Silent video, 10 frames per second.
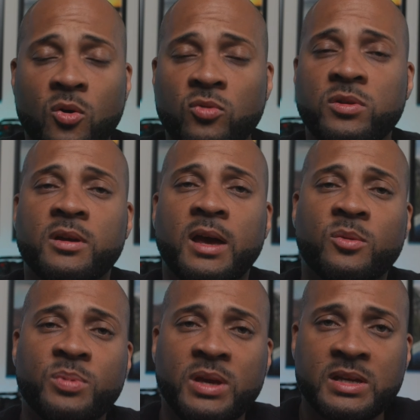older
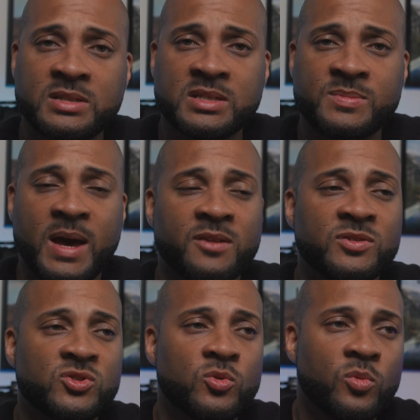LPE6
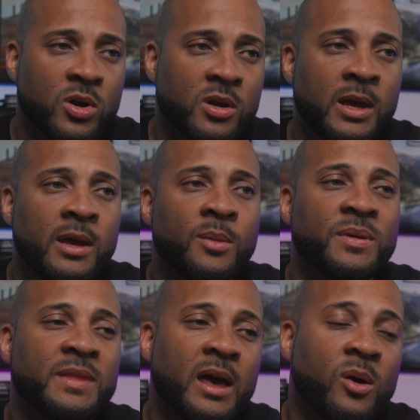batteries do work,
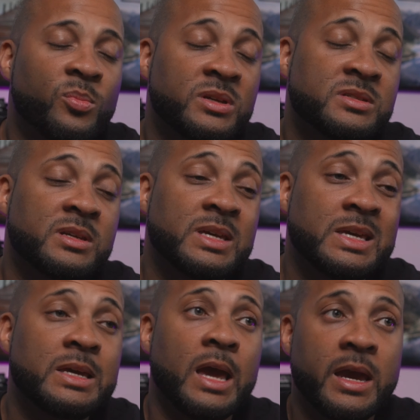but the
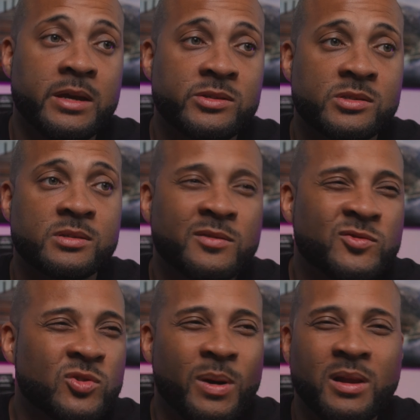LPCEH
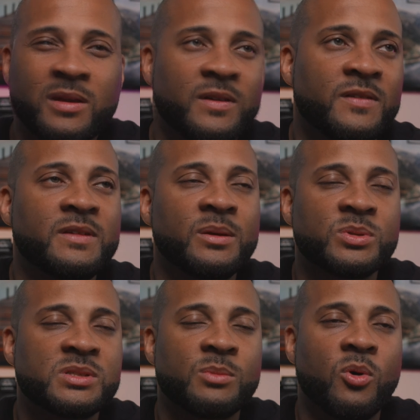gives you about like
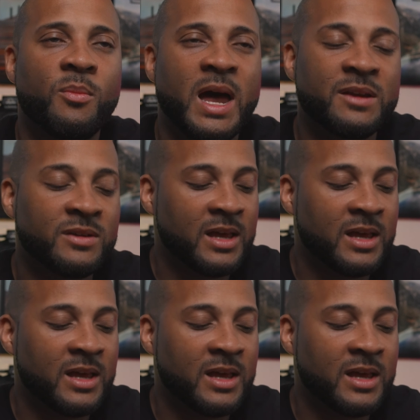15% more battery